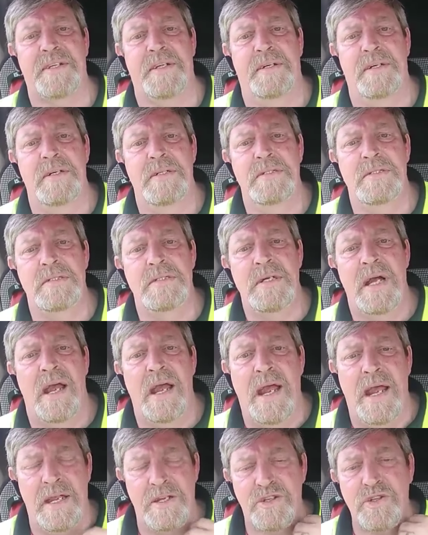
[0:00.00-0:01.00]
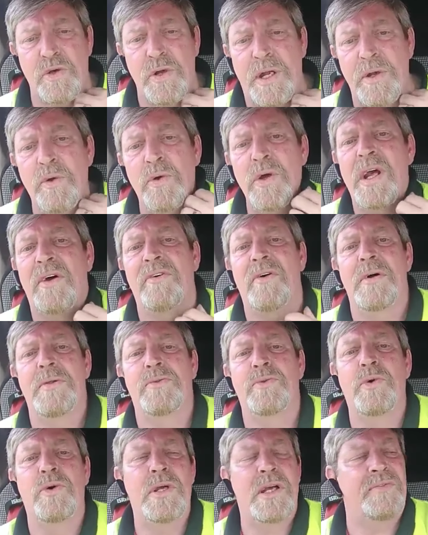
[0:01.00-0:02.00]
Uh, sorry, not to,
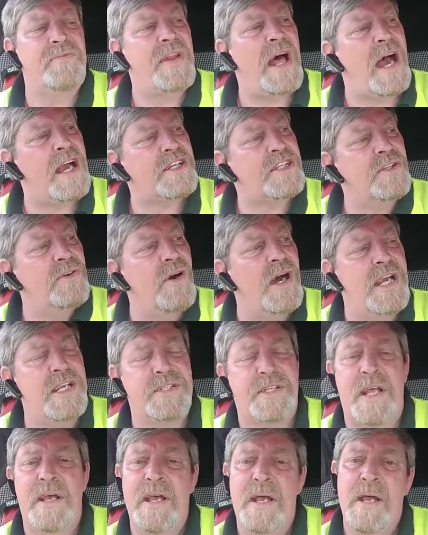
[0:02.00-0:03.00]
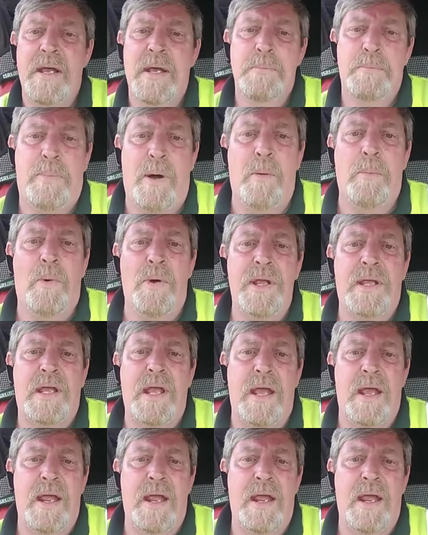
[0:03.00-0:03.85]
not to have nationalised public